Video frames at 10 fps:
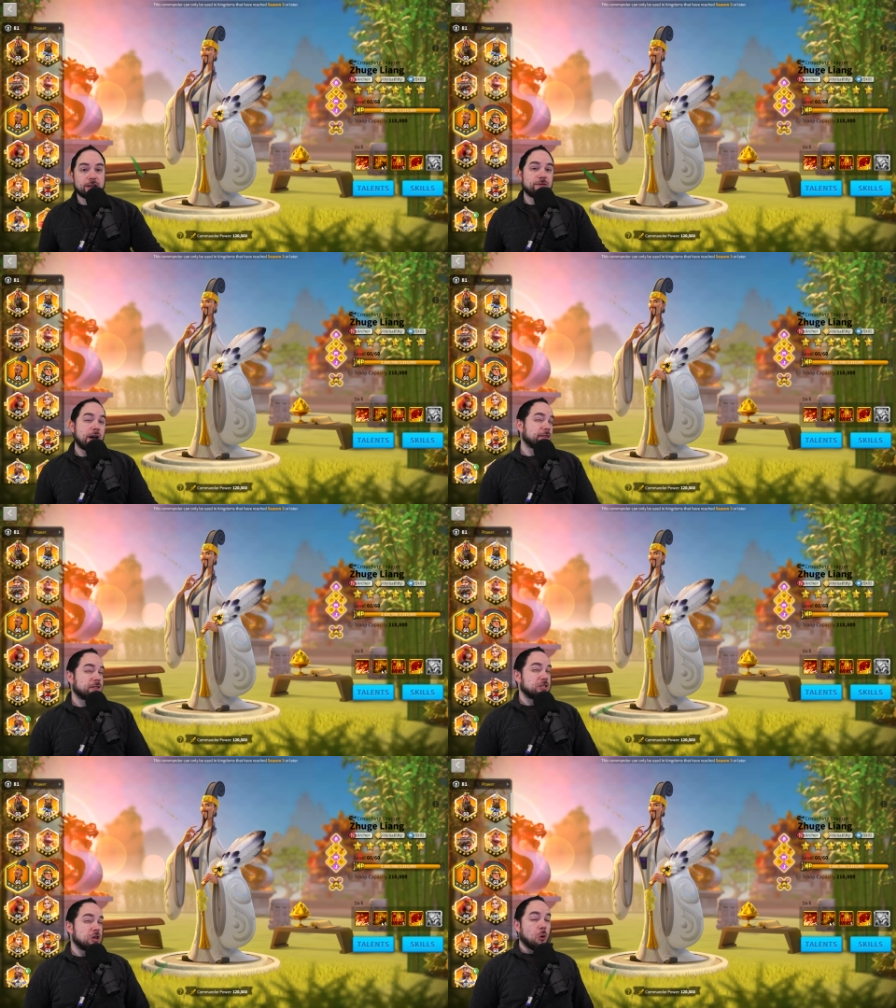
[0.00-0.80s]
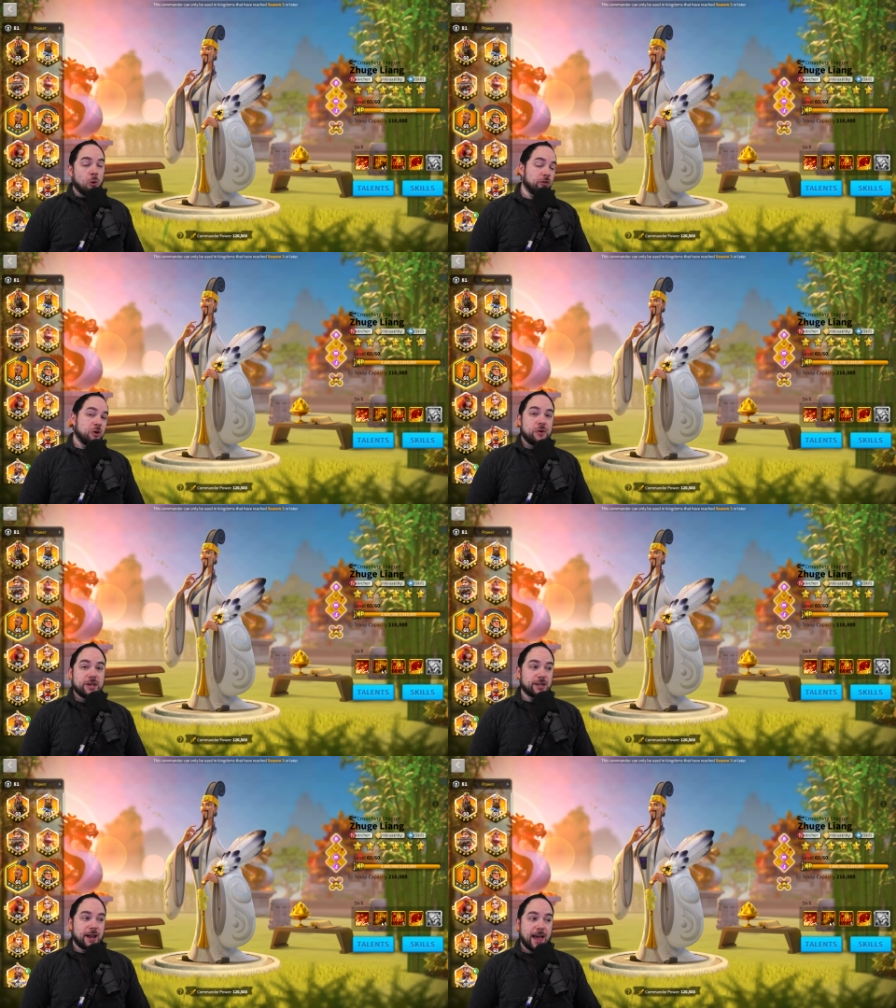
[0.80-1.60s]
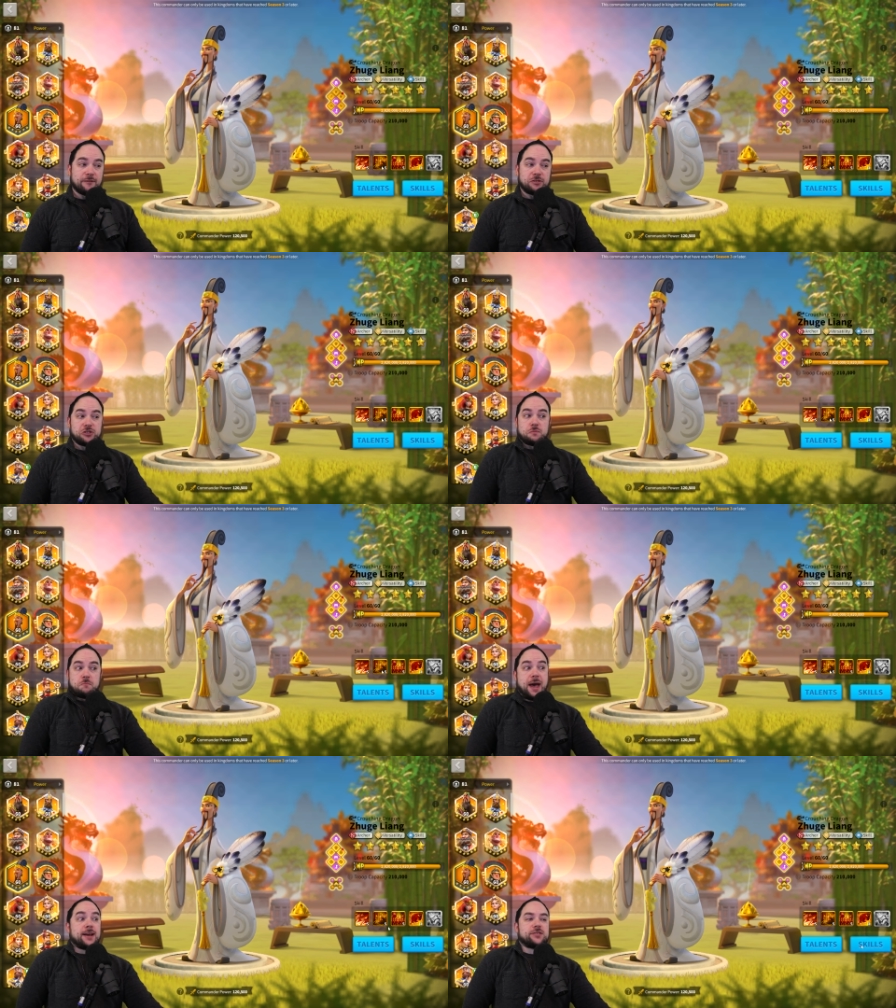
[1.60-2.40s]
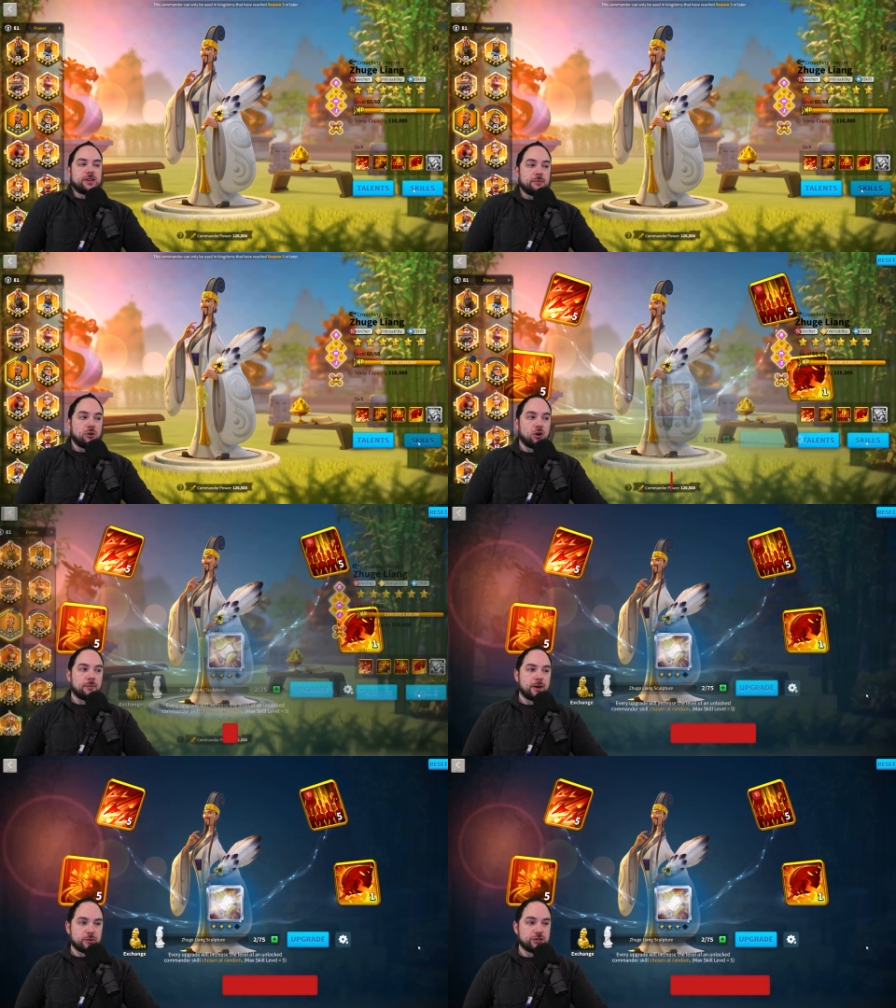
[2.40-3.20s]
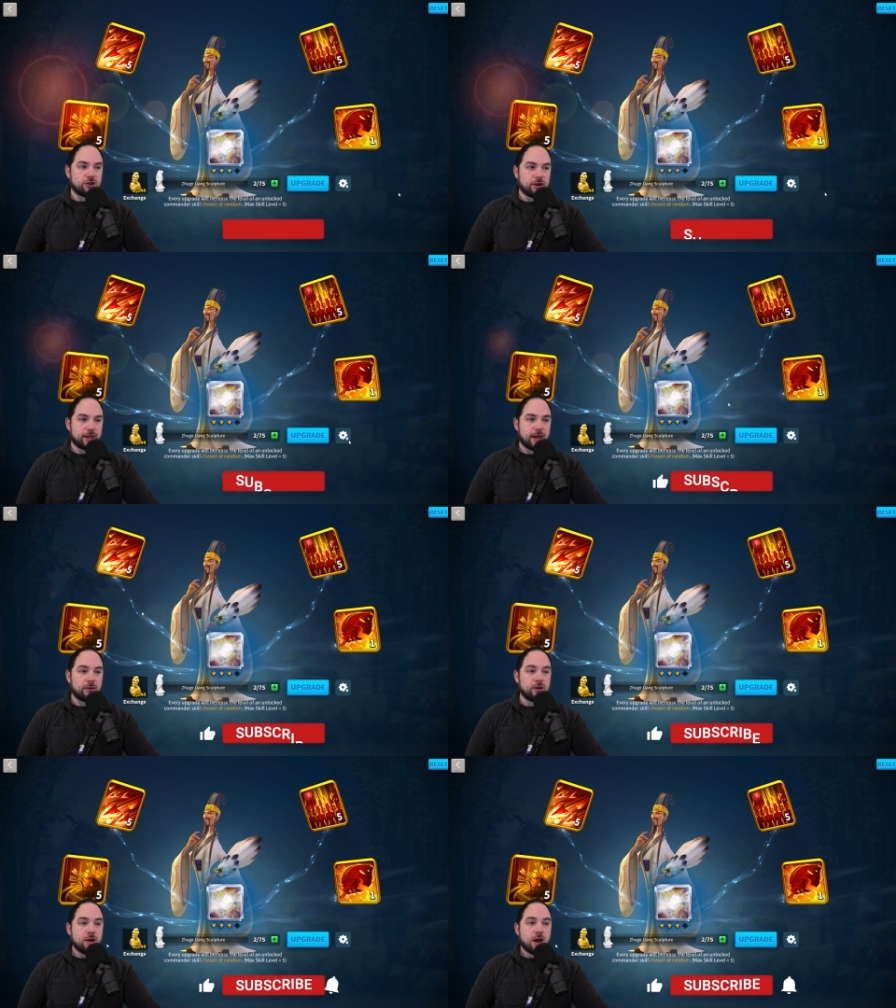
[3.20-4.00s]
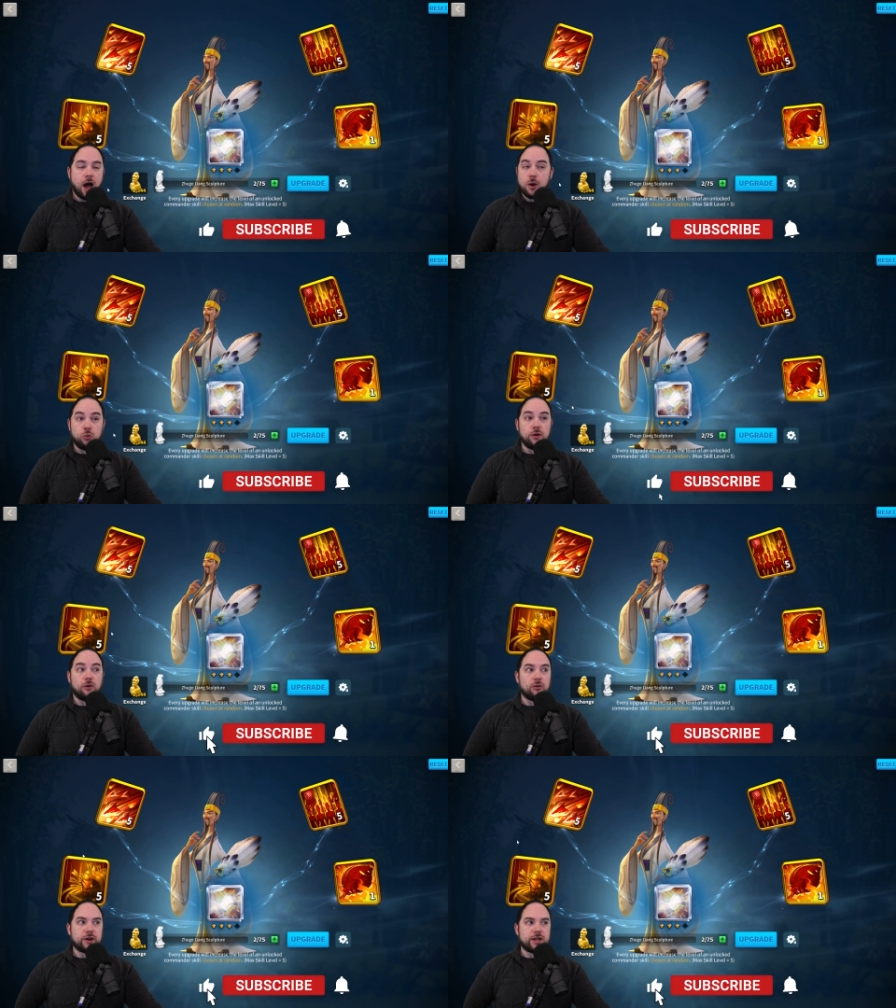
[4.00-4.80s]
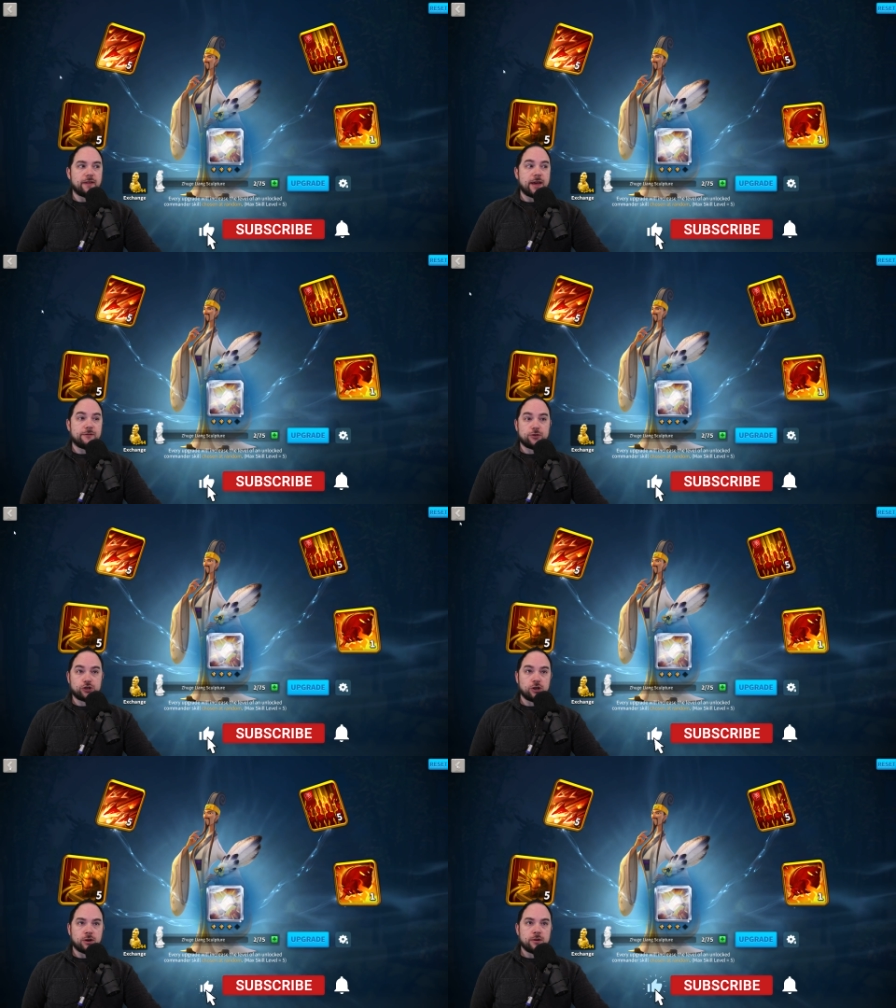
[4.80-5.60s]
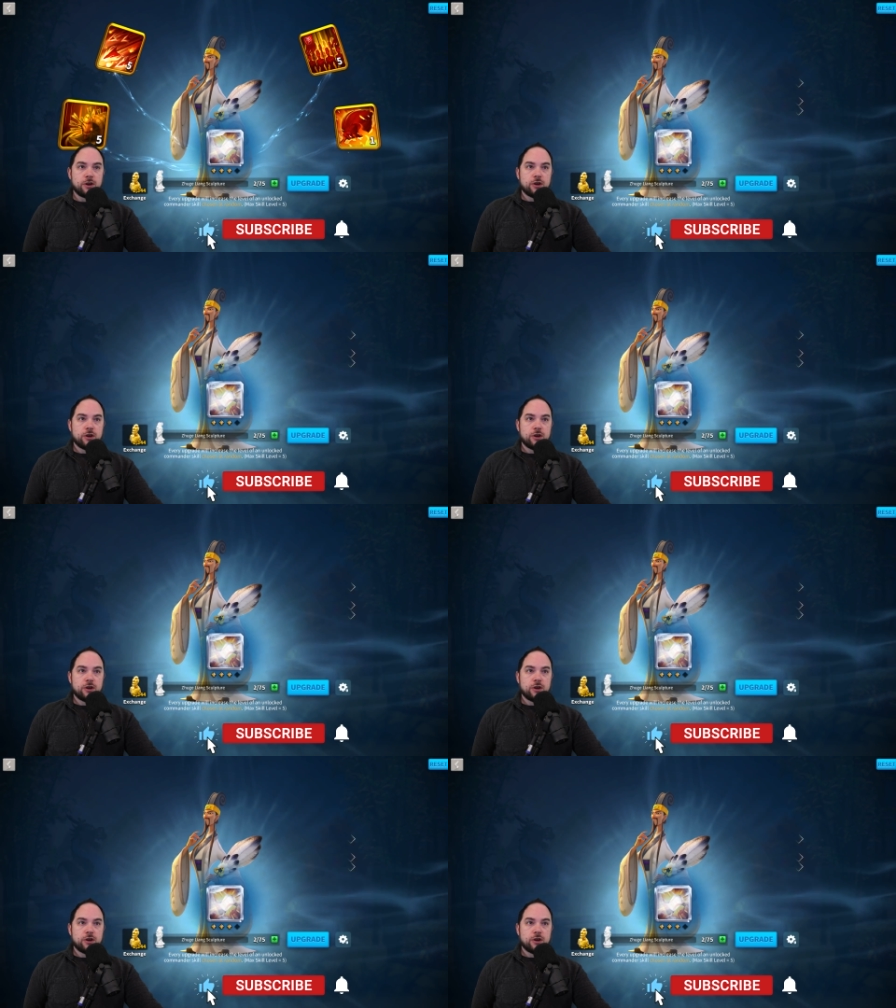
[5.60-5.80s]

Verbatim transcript: In fact, that's the only reason I haven't just maxed him on my restart account. I would have already done that for sure.